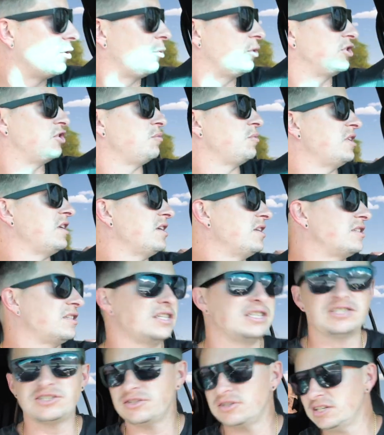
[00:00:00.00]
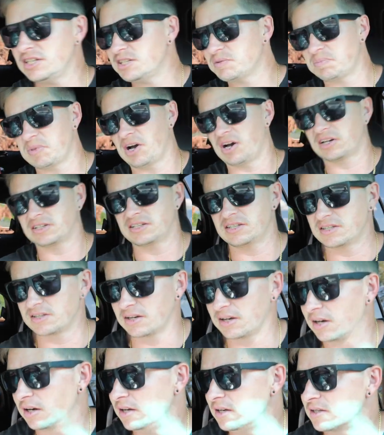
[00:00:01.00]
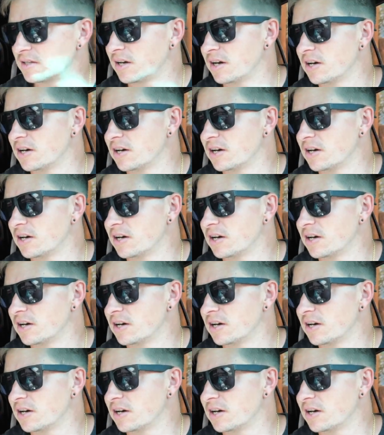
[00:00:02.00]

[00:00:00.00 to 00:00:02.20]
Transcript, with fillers: which means each of these boxes is